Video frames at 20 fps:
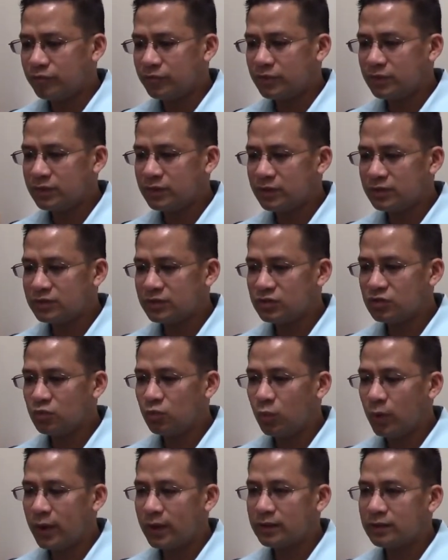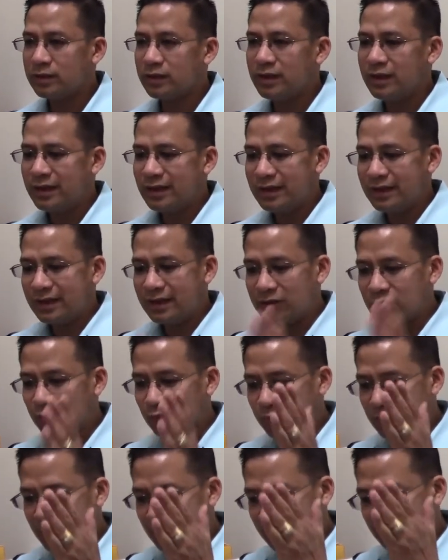This is when it
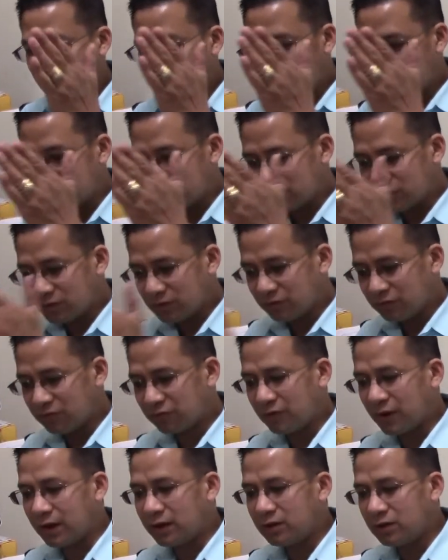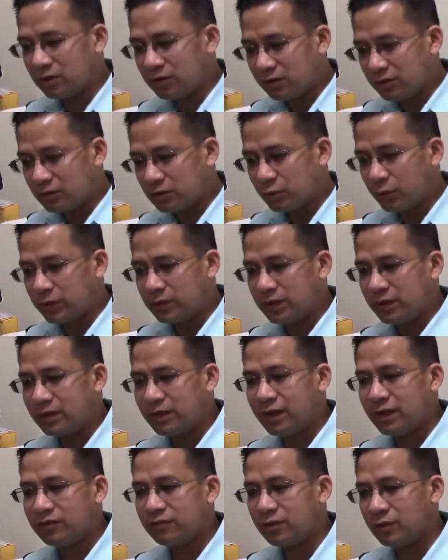really was final in
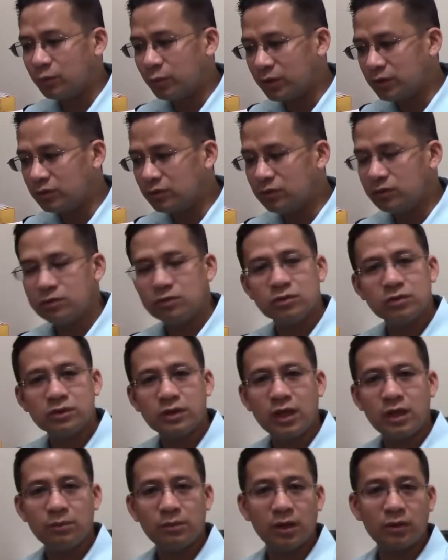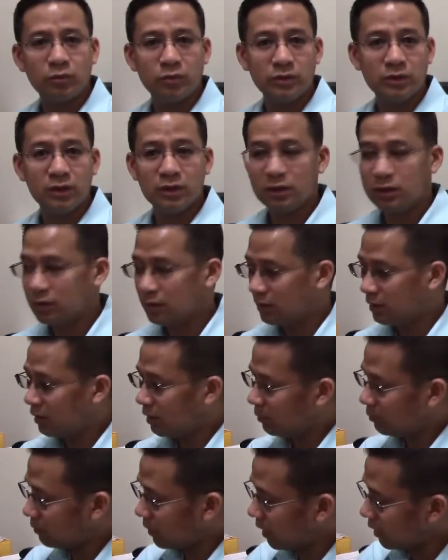2011 when Google came out with the
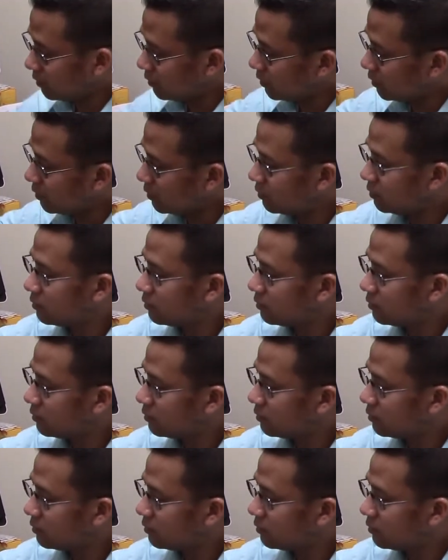Panda